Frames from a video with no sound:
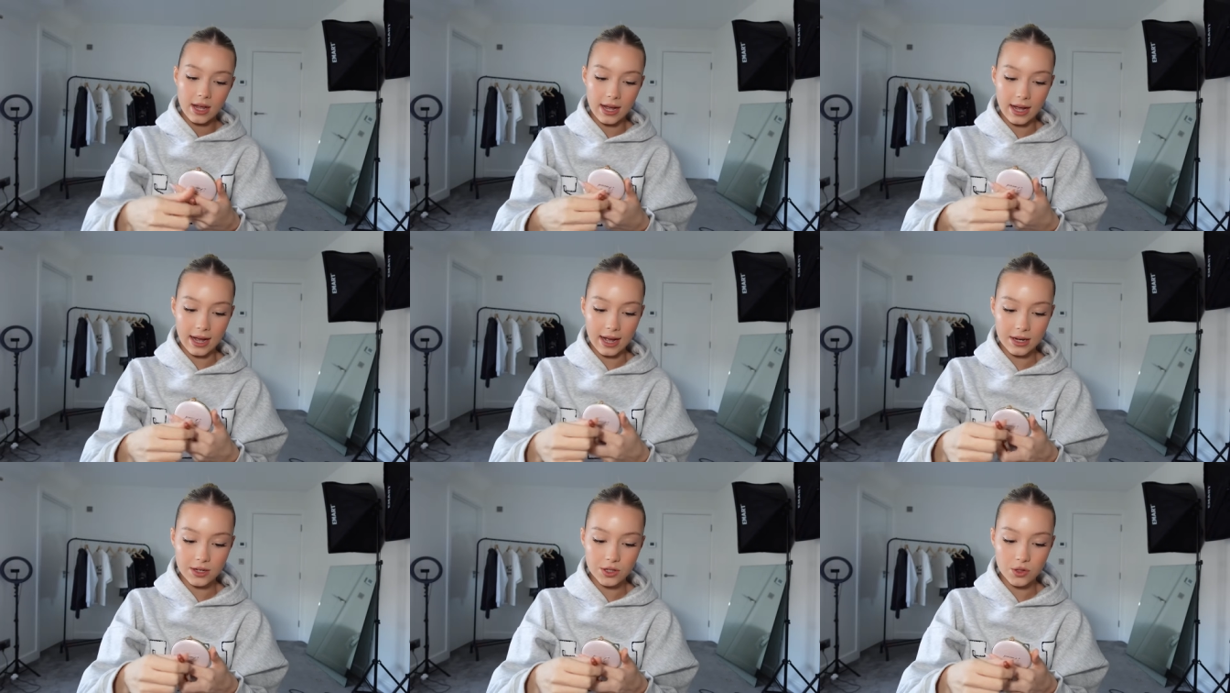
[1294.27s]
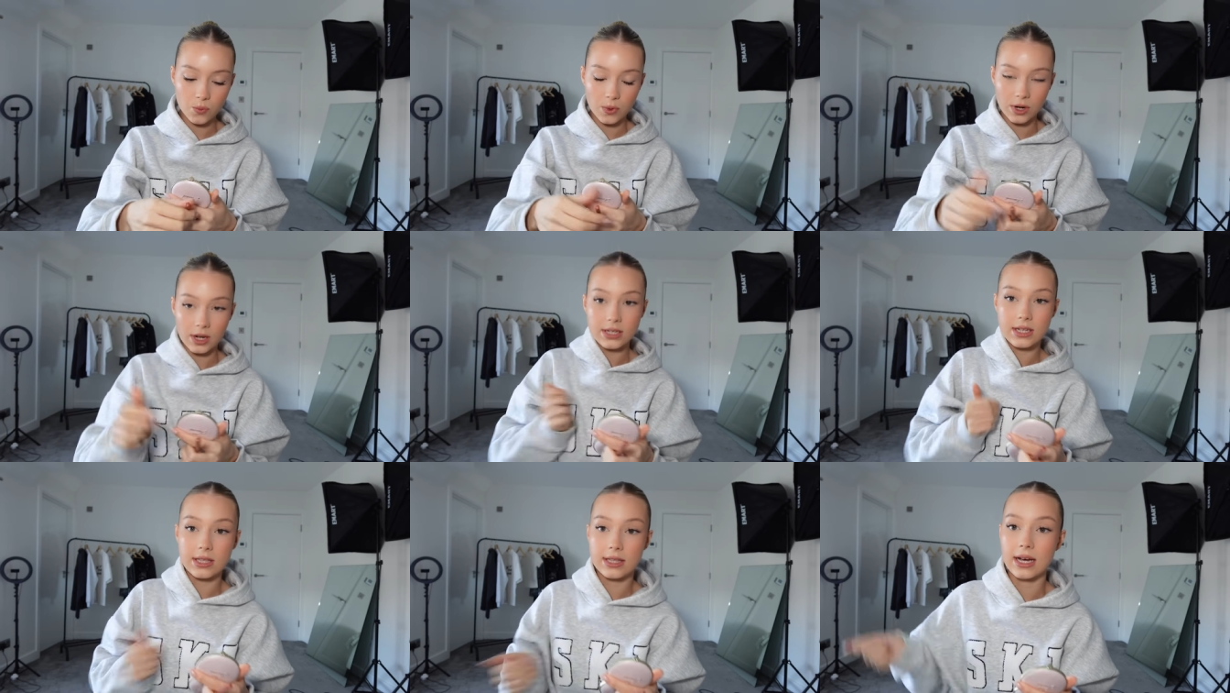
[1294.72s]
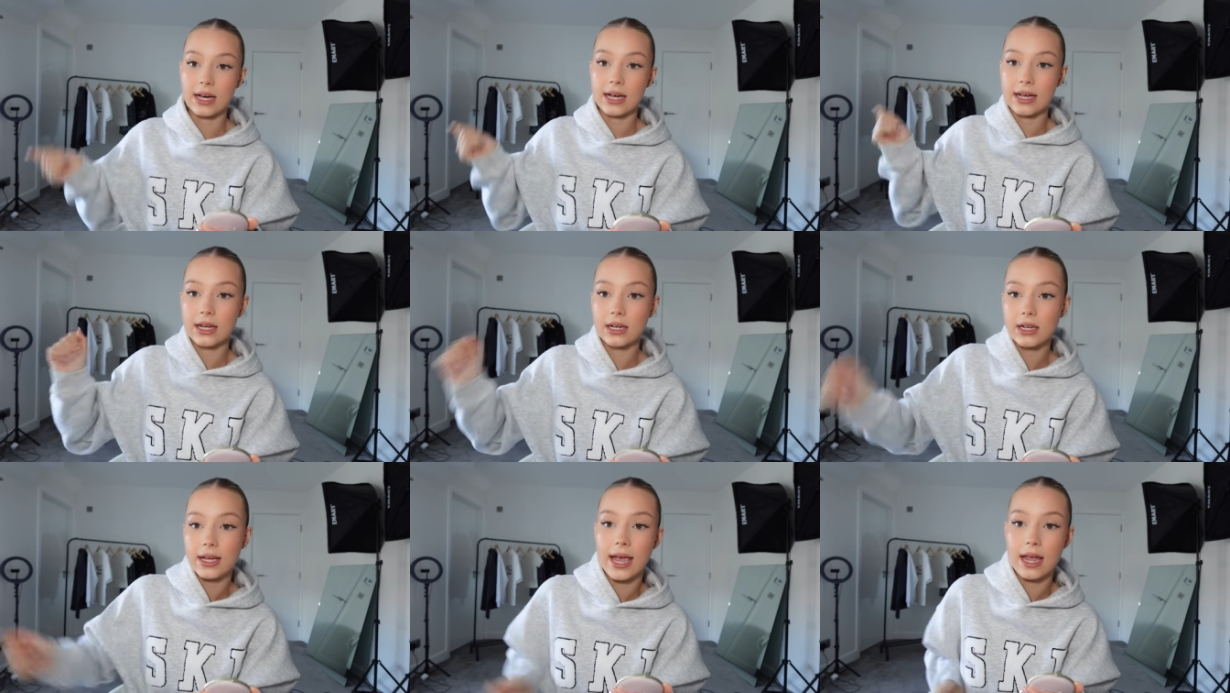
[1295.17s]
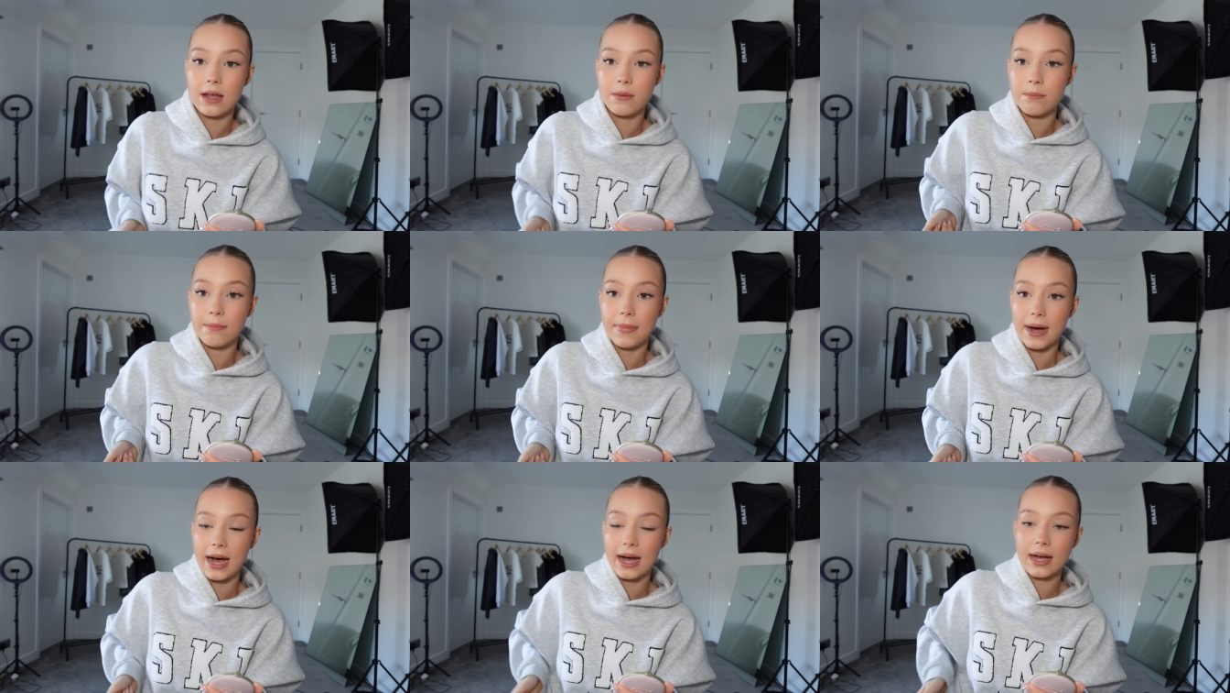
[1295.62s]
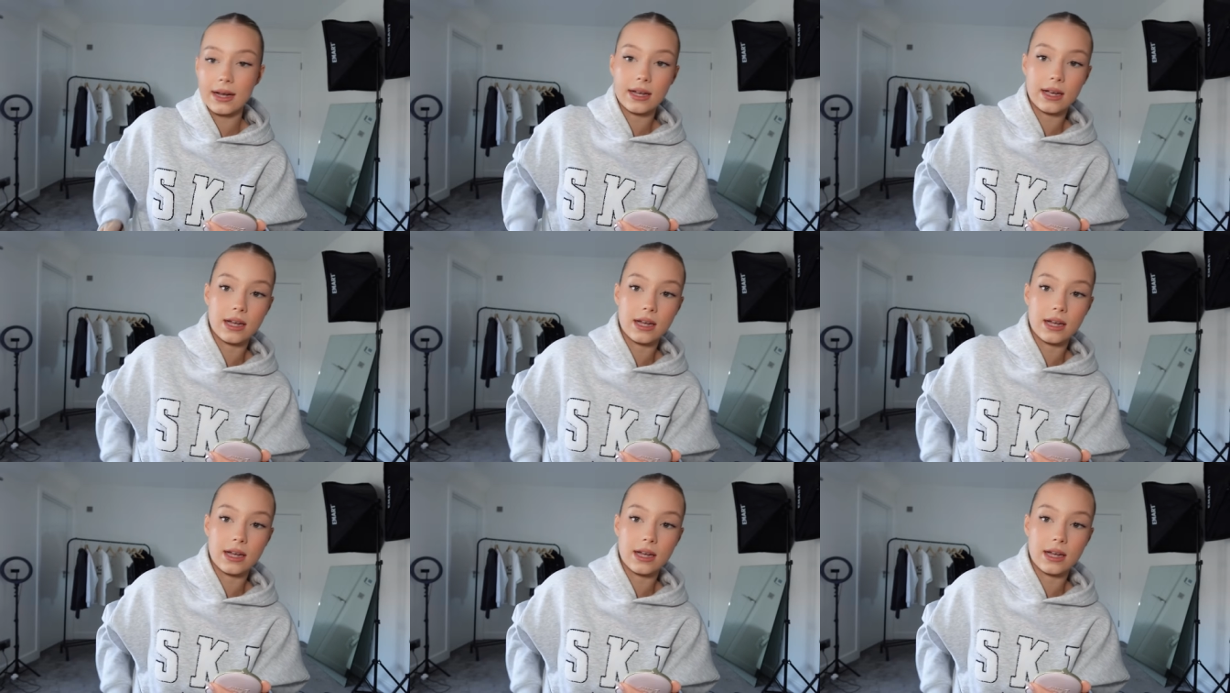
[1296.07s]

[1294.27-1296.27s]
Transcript: And when I did that, it came back